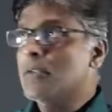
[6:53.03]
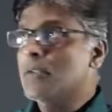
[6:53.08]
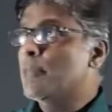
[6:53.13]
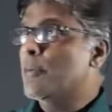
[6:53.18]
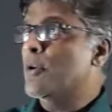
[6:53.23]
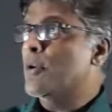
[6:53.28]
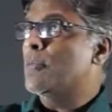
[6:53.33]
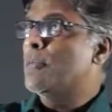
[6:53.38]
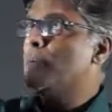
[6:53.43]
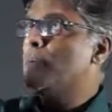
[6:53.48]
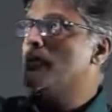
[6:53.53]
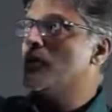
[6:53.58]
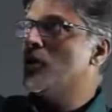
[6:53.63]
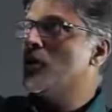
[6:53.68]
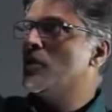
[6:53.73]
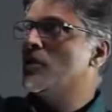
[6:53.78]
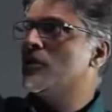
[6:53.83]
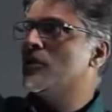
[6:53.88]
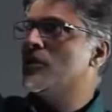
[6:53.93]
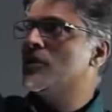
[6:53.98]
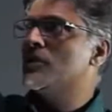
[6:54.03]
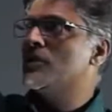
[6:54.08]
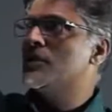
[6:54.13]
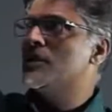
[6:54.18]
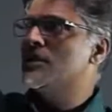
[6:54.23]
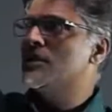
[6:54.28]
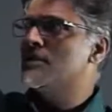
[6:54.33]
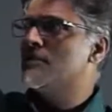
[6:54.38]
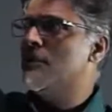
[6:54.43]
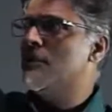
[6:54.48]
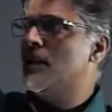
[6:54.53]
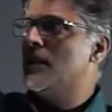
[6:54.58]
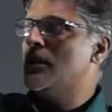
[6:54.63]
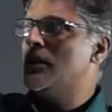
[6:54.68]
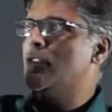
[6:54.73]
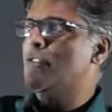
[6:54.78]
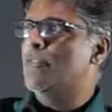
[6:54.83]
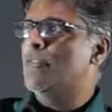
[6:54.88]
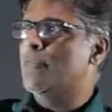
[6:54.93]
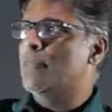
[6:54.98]
the problem not for this
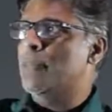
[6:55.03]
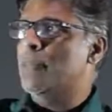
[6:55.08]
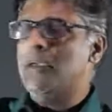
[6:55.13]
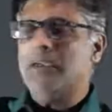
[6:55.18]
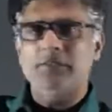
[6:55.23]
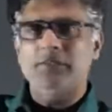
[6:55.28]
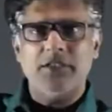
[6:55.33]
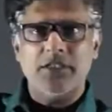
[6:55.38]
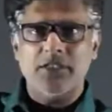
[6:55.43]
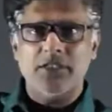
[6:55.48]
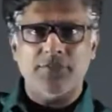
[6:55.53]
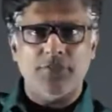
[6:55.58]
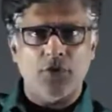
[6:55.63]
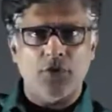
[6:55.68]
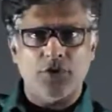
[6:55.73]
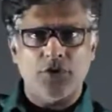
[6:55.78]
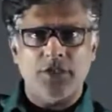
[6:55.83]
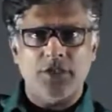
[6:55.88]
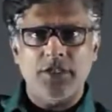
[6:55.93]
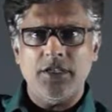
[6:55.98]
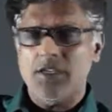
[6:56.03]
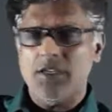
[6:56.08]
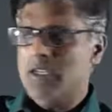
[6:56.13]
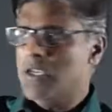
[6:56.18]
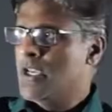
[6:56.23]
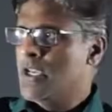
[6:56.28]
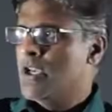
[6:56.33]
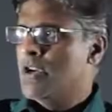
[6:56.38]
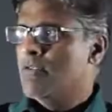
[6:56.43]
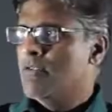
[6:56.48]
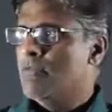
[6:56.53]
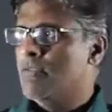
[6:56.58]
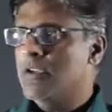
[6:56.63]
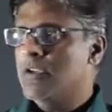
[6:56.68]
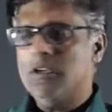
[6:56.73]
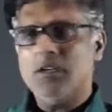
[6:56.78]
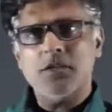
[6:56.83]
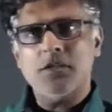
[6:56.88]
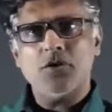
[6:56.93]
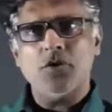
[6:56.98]
value of P, which is 40.
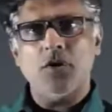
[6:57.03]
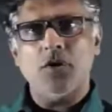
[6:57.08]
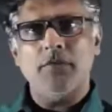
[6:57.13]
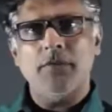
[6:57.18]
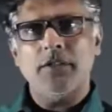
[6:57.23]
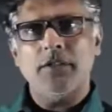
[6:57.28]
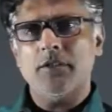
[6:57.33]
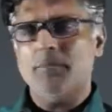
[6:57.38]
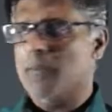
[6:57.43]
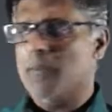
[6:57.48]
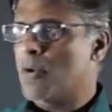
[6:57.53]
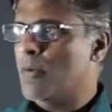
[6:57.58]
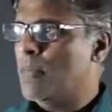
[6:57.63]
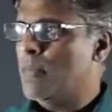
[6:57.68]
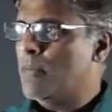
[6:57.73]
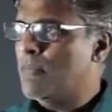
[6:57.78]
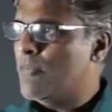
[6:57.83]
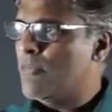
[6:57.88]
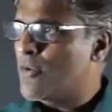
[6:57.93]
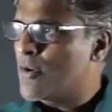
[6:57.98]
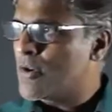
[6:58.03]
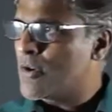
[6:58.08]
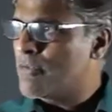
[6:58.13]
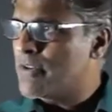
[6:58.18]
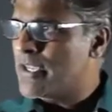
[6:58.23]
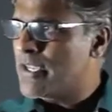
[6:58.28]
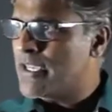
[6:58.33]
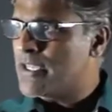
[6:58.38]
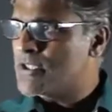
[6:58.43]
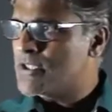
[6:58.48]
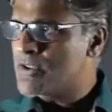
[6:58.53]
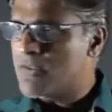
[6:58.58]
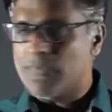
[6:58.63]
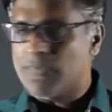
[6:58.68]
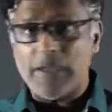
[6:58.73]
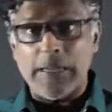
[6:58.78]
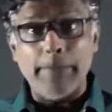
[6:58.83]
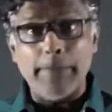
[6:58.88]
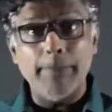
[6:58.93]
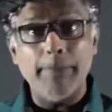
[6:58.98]
We are solving the problem for our case
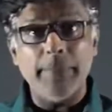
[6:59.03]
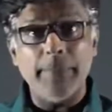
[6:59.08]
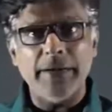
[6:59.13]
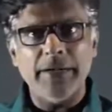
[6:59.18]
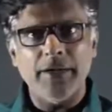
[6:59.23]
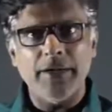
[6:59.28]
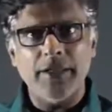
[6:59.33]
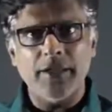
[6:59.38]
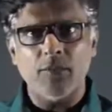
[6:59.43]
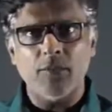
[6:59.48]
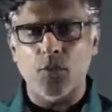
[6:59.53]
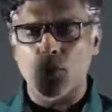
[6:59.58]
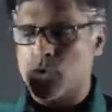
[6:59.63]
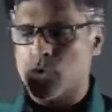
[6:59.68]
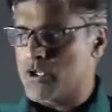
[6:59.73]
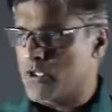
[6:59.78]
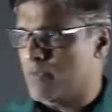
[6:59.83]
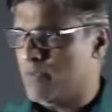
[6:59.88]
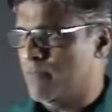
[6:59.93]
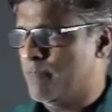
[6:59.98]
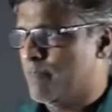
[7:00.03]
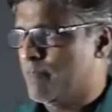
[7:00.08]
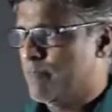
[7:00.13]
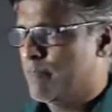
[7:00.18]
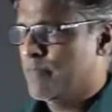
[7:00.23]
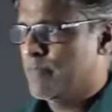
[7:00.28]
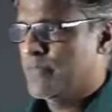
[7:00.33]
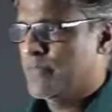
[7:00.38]
of impending motion.